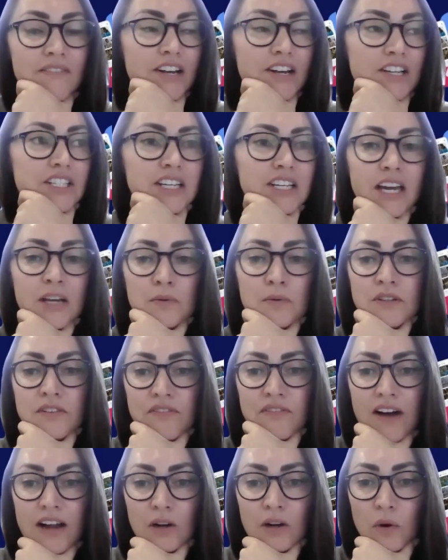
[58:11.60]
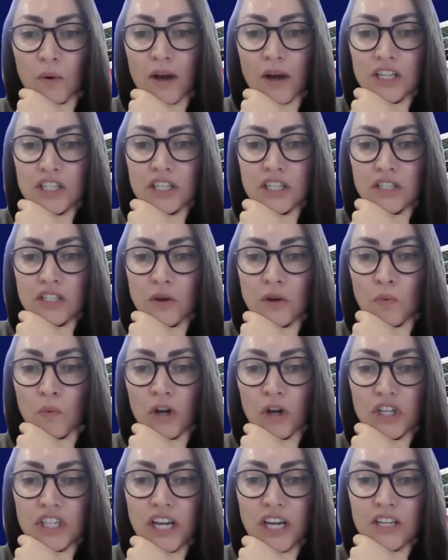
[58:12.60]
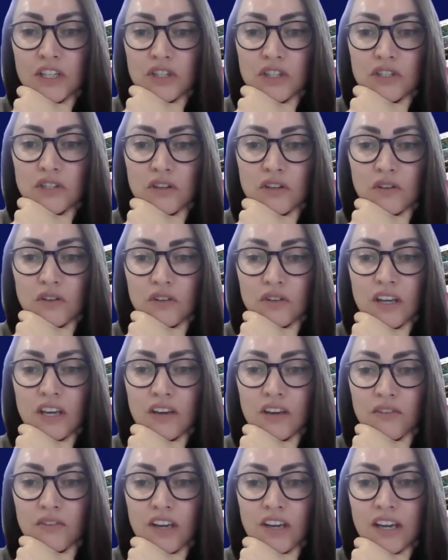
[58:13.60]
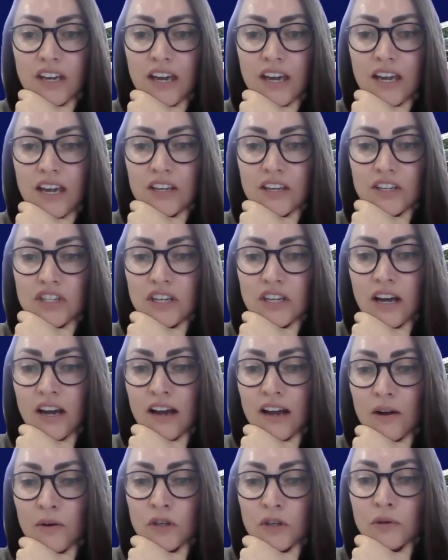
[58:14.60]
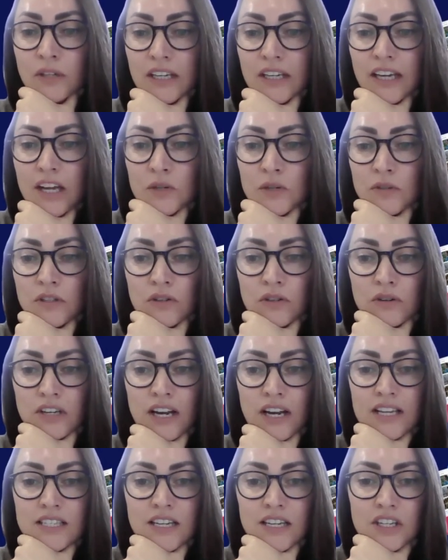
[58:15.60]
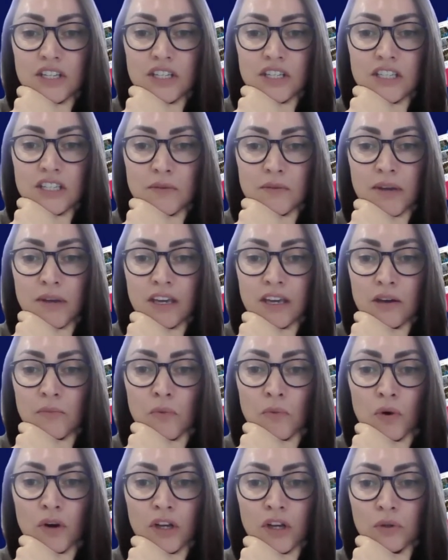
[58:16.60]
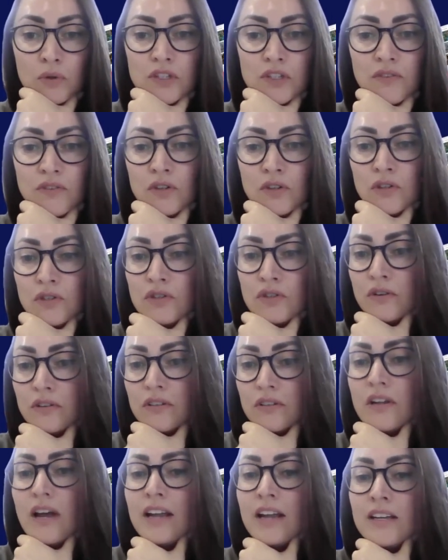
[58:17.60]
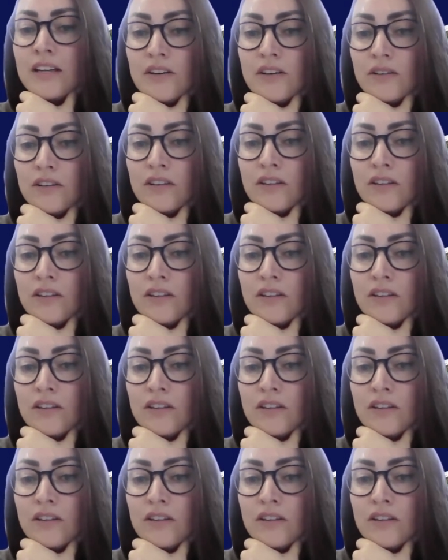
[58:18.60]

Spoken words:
have actually engaged with the final question. So what changes do you think you'll engage with the organisation to make it a more inclusive and